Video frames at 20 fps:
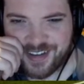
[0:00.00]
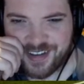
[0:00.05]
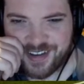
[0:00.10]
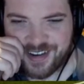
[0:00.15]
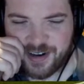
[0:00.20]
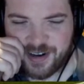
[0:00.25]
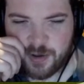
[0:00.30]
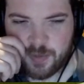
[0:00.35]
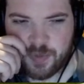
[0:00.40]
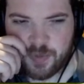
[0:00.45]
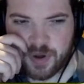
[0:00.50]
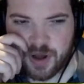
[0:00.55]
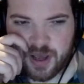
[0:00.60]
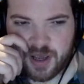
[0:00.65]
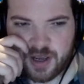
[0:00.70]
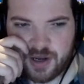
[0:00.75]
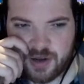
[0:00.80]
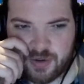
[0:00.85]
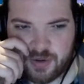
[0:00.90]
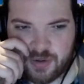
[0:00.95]
a
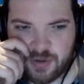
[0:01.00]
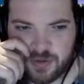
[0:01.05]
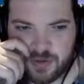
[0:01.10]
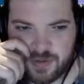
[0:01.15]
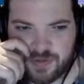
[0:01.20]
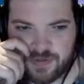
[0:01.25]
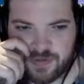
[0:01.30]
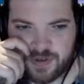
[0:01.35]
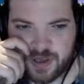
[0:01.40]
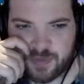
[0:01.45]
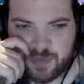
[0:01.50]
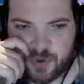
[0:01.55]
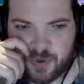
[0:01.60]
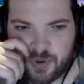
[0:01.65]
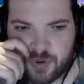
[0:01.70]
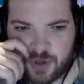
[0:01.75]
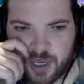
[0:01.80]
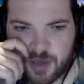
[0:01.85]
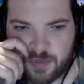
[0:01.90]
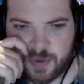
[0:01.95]
little flick ball
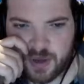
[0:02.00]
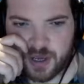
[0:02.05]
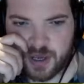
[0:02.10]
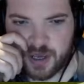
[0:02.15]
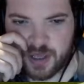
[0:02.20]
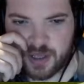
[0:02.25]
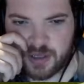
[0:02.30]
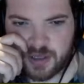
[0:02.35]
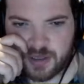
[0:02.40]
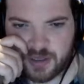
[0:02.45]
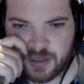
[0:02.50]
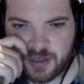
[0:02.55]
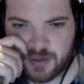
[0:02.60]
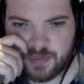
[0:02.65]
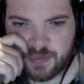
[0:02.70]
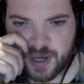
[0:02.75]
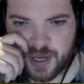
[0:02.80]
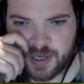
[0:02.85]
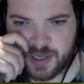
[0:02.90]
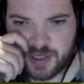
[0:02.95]
here by
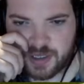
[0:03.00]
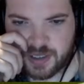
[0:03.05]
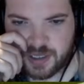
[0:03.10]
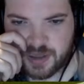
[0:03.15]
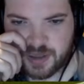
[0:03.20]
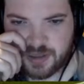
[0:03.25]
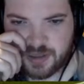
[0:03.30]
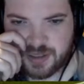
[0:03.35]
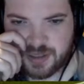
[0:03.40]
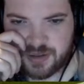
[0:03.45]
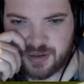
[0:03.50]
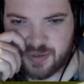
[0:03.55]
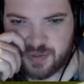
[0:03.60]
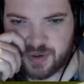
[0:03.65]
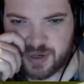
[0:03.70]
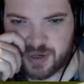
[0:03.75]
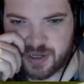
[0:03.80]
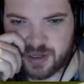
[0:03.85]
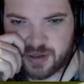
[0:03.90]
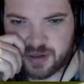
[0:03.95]
Henderson. It's not
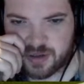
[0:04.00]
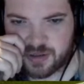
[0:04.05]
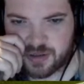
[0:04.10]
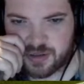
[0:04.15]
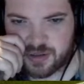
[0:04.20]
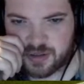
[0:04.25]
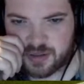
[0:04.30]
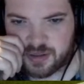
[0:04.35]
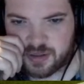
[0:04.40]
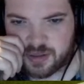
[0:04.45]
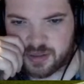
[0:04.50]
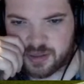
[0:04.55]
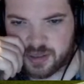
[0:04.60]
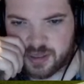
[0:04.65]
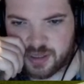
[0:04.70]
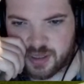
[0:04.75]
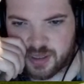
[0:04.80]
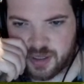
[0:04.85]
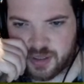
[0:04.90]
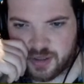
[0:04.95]
really good.
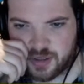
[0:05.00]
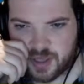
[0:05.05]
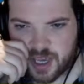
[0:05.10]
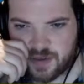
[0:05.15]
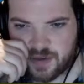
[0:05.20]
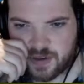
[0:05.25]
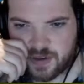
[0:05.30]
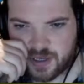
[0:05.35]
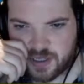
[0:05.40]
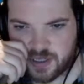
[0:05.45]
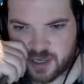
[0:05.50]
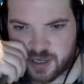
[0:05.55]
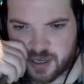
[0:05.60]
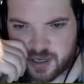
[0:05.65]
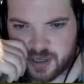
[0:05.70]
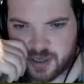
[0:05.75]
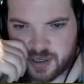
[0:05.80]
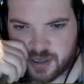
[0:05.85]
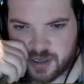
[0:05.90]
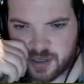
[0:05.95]
Davies here.
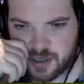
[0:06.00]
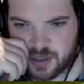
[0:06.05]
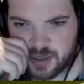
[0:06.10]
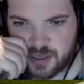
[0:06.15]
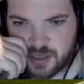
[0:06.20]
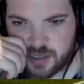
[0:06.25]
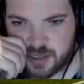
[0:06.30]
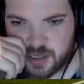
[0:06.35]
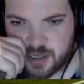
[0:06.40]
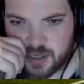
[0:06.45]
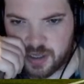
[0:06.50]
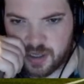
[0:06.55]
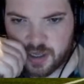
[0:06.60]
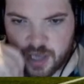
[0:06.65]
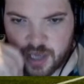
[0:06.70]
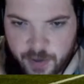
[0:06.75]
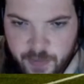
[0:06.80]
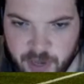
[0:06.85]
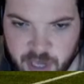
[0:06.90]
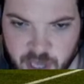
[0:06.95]

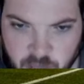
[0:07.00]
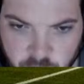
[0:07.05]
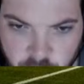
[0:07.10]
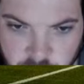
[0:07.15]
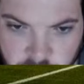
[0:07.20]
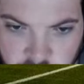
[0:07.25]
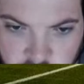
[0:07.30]
Here we go.